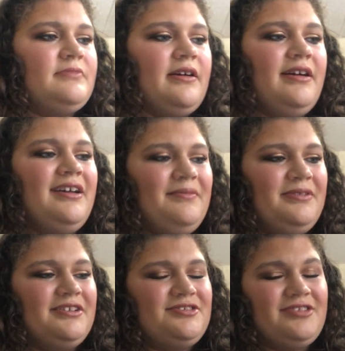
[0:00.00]
I'm
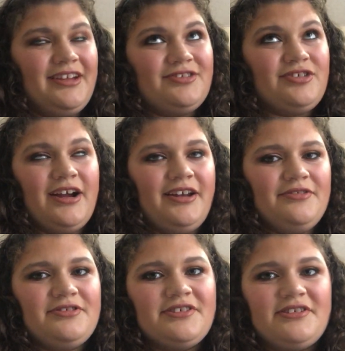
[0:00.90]
gonna like try to
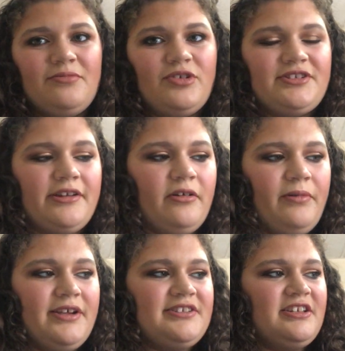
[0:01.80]
use it some more so I don't
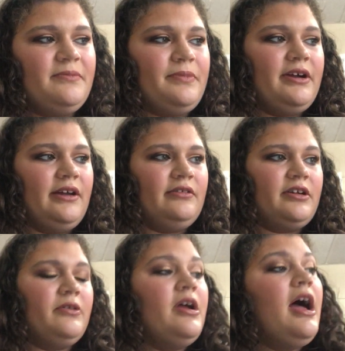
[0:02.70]
waste it, but I don't
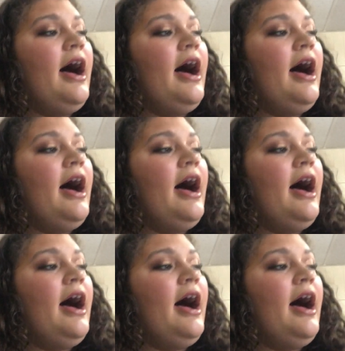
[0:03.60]
know.